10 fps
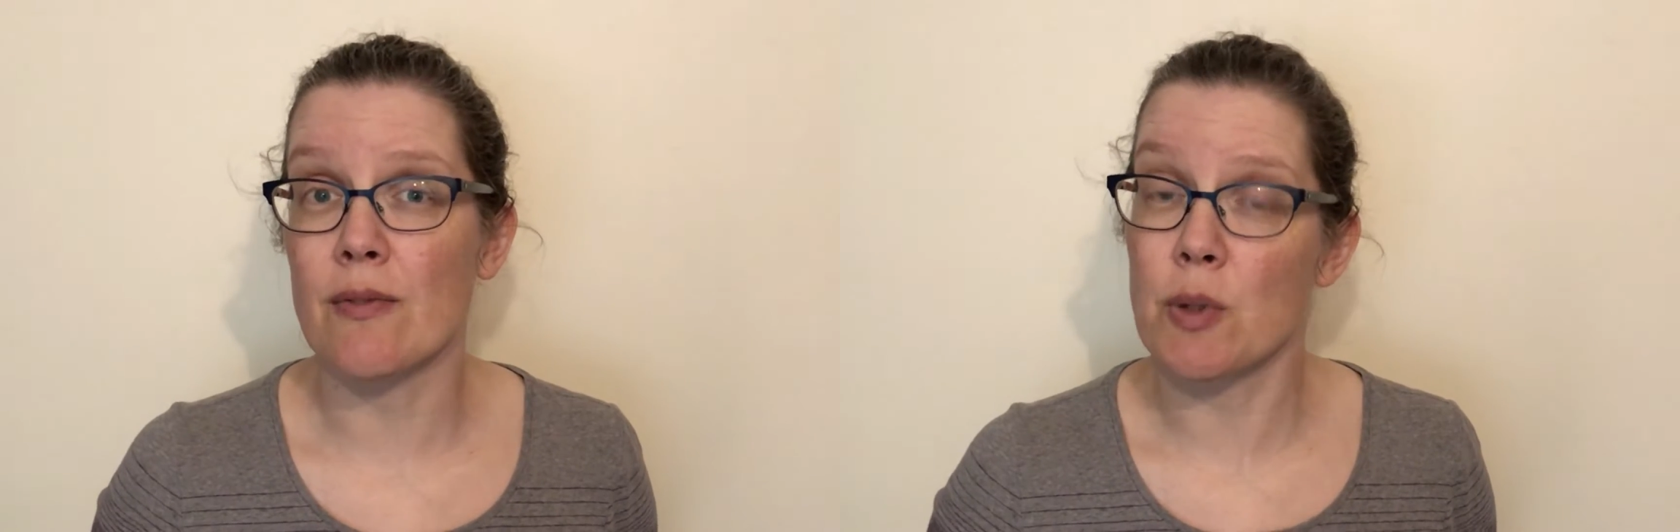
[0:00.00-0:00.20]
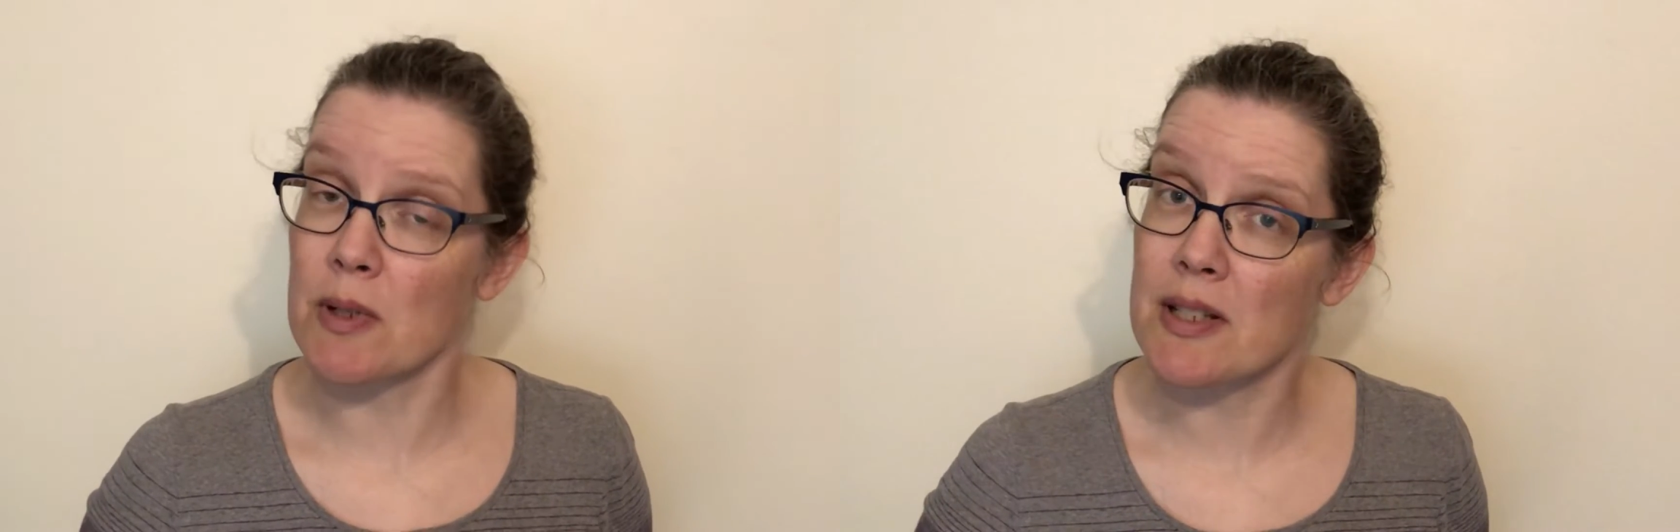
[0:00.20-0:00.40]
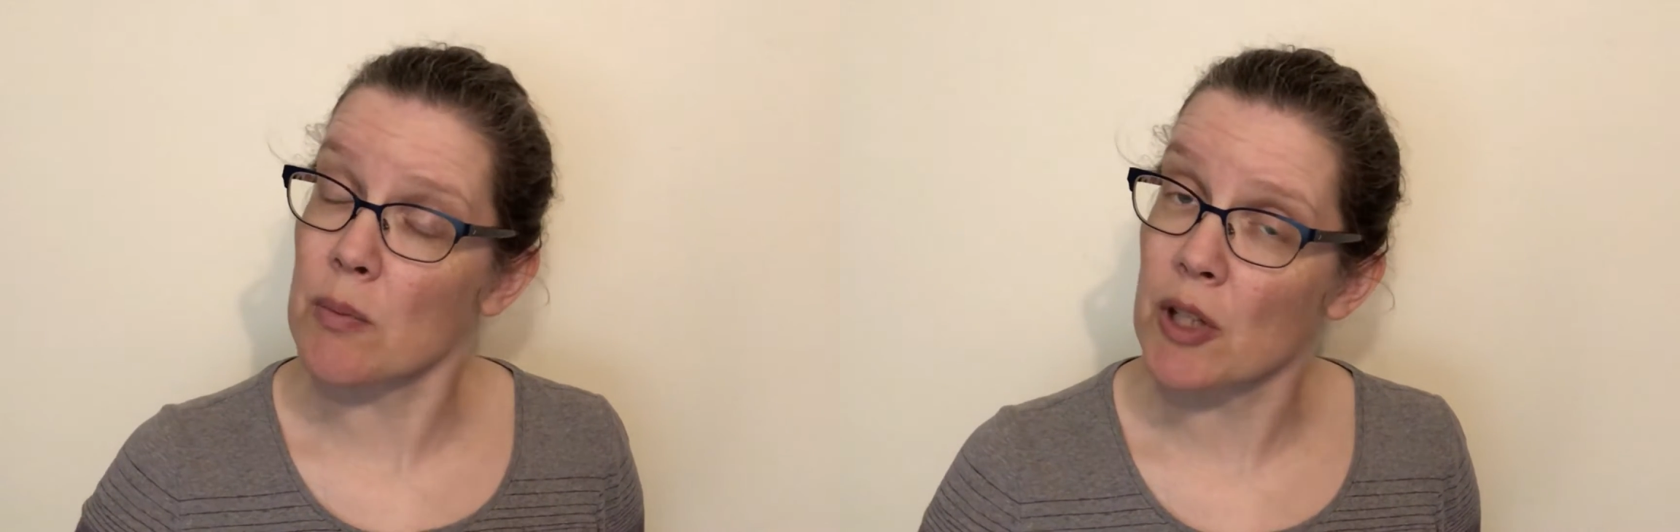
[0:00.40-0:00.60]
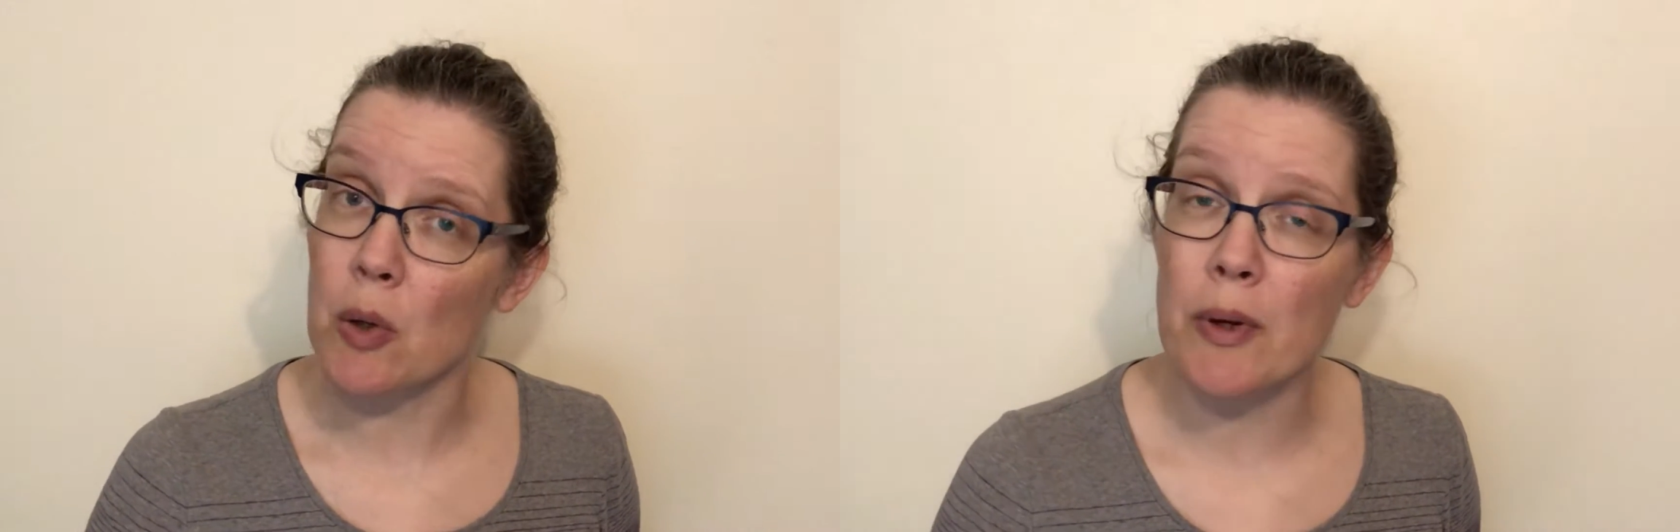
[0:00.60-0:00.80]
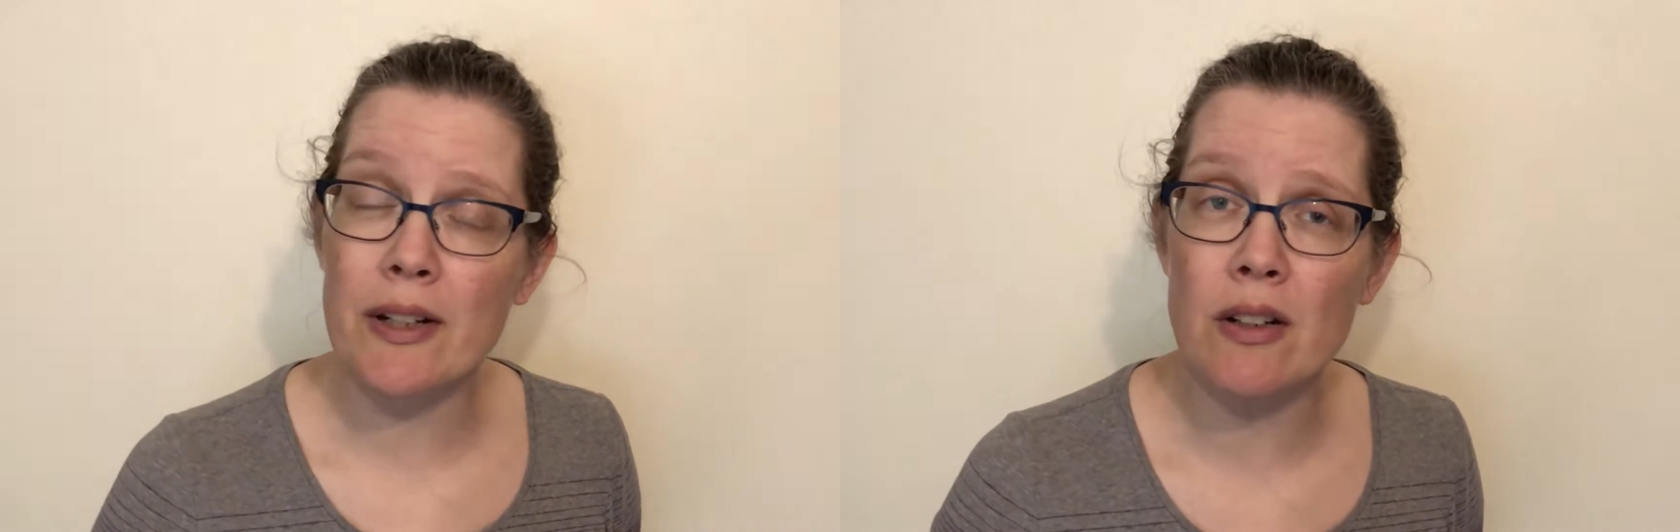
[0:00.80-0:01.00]
of doing
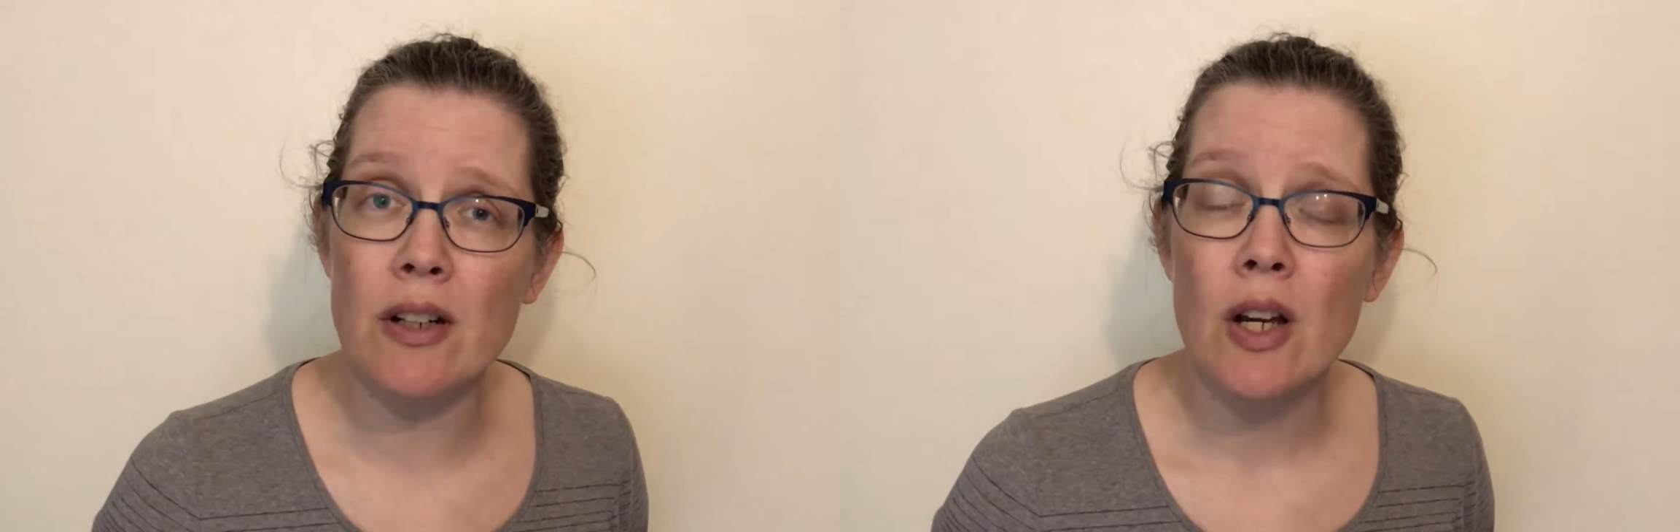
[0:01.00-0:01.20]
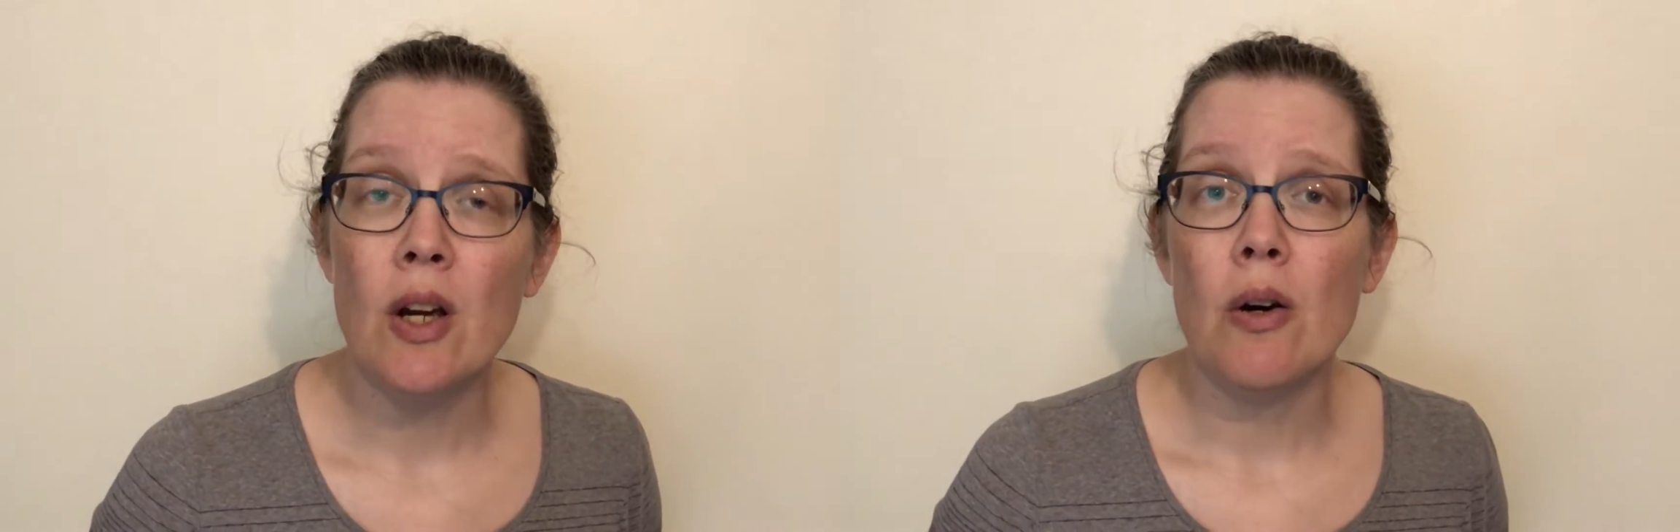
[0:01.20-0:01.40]
something quicker